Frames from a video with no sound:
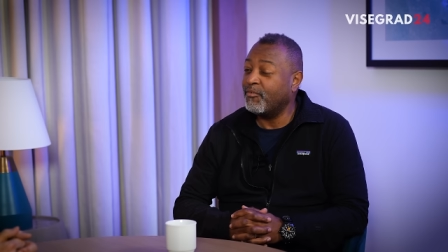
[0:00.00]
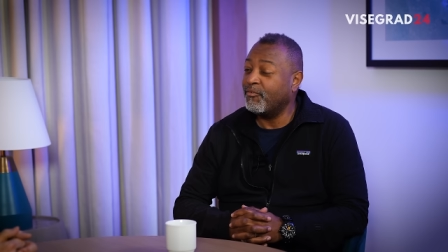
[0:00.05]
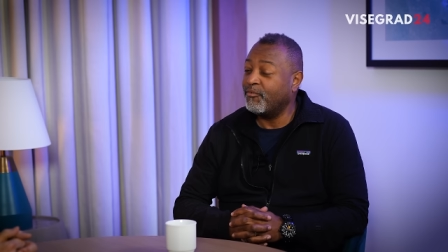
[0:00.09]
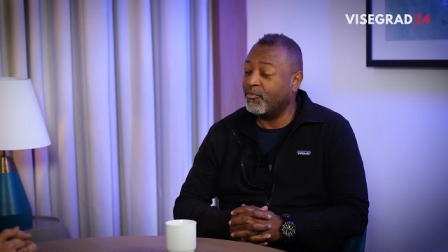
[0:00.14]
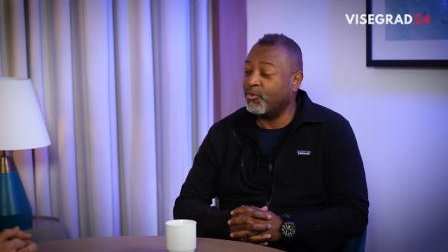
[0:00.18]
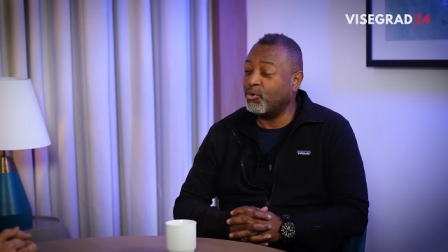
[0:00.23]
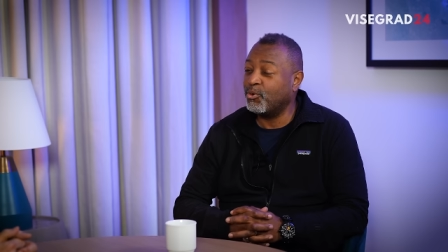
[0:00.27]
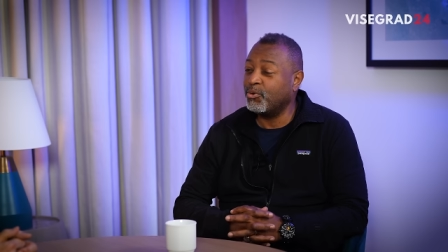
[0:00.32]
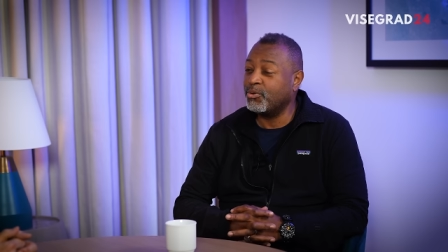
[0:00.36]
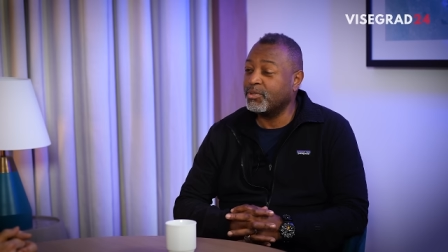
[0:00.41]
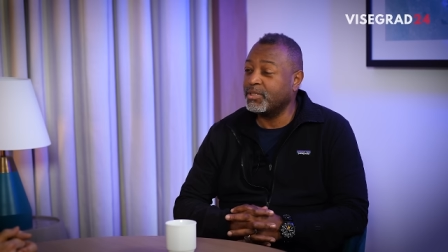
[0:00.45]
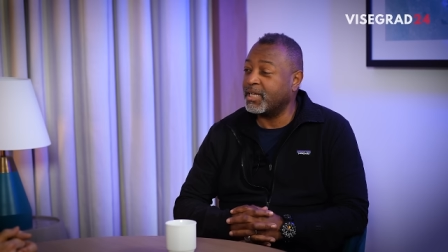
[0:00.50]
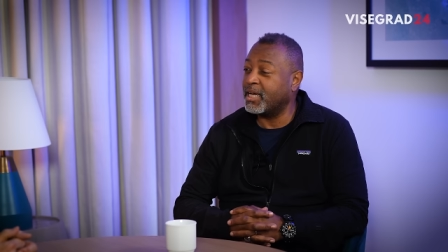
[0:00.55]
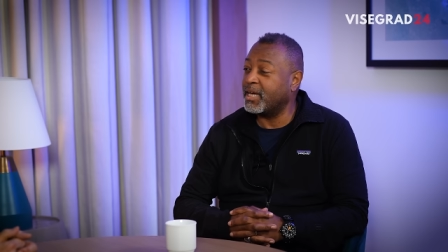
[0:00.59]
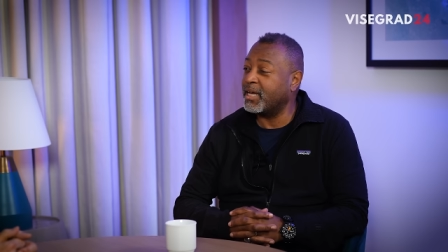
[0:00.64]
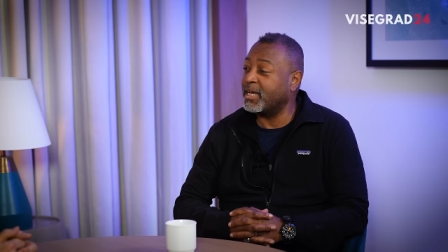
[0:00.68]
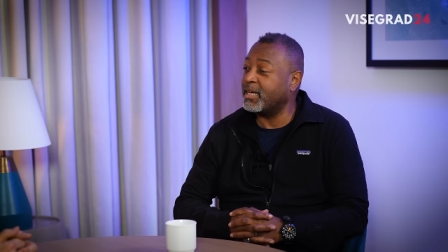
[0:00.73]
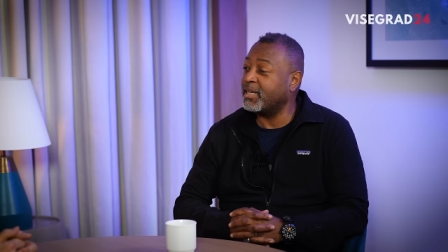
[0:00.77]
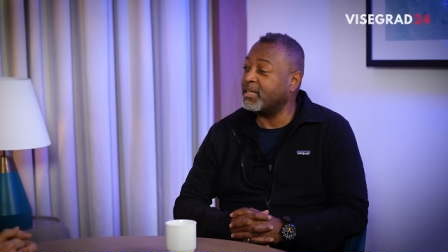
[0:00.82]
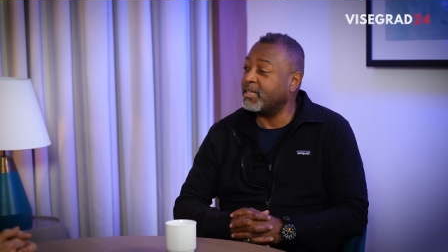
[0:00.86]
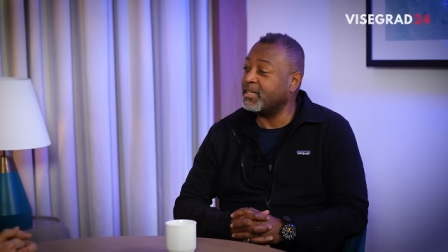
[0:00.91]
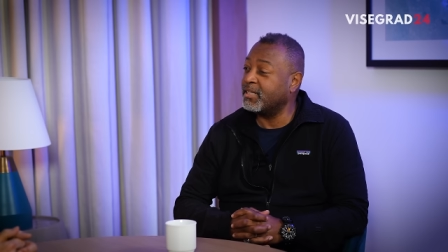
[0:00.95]
full
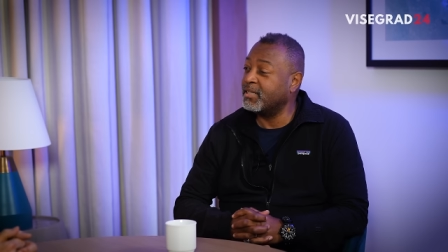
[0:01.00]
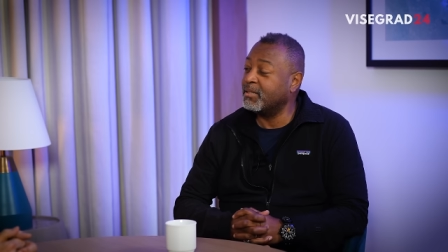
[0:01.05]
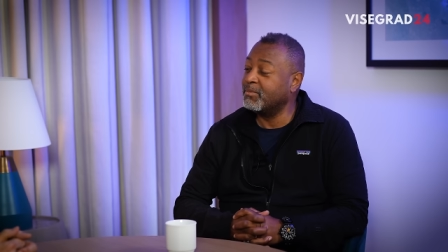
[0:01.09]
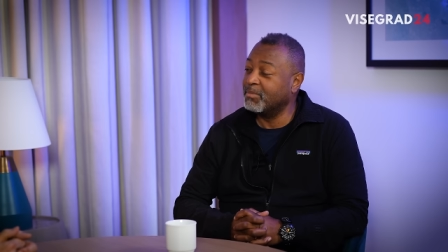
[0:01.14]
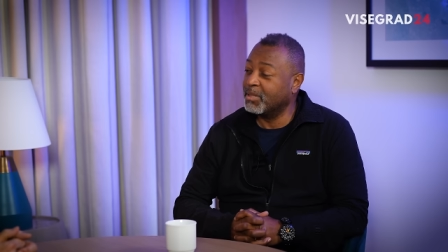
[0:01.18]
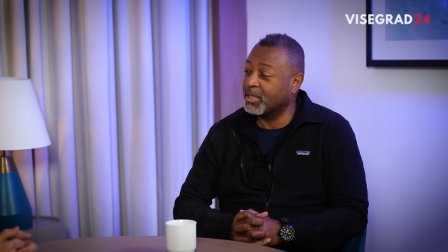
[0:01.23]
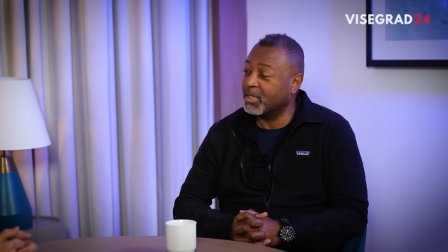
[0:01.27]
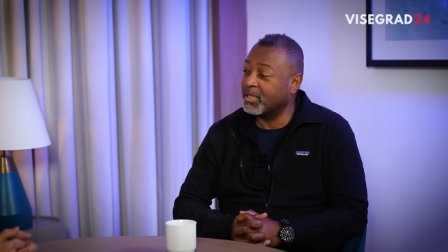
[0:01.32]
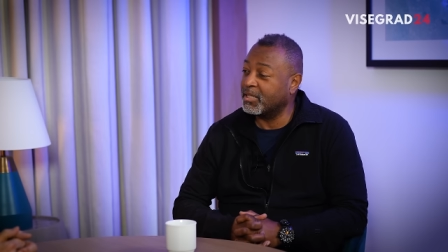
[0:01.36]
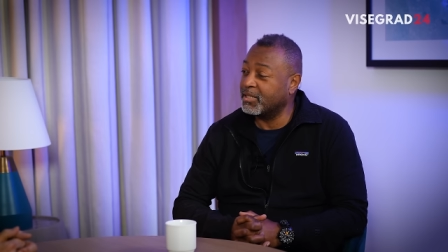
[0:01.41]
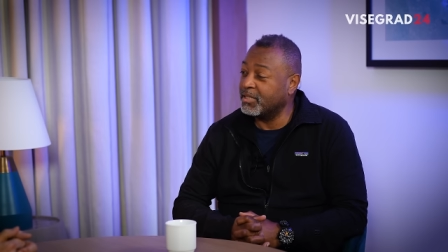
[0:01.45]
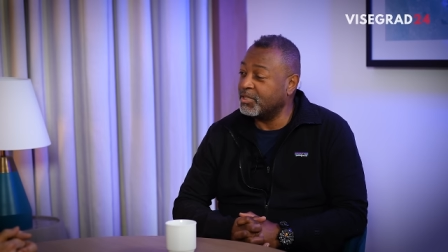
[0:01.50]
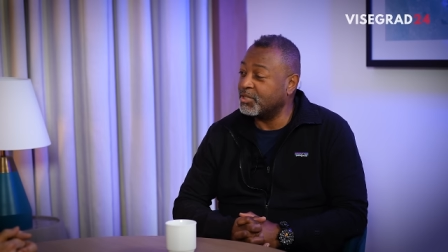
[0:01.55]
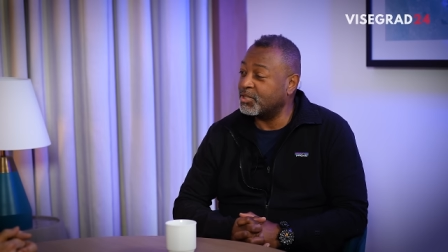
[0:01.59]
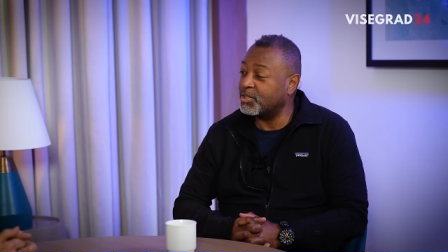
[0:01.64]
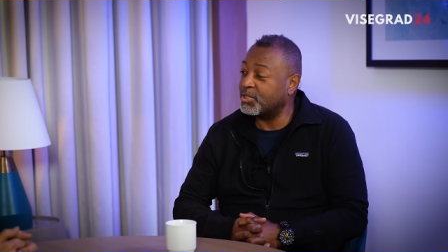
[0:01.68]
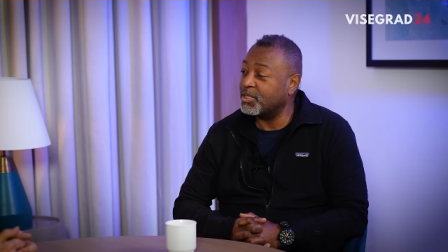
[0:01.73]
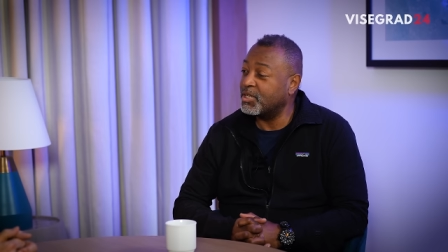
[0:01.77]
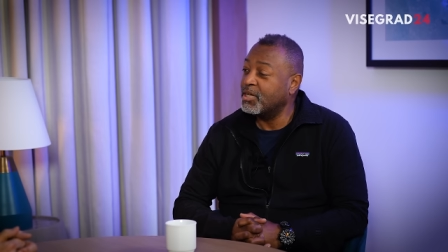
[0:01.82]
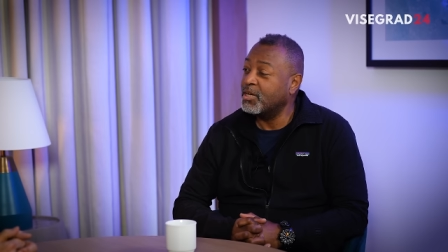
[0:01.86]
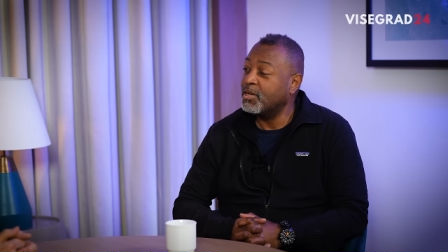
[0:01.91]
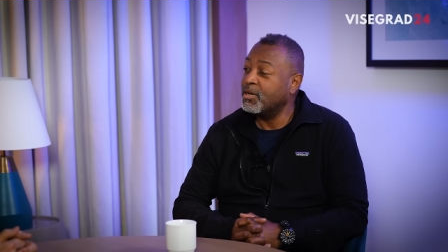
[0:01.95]
day in the Middle
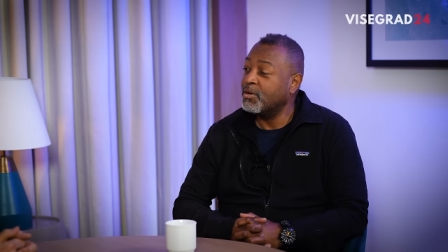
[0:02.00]
East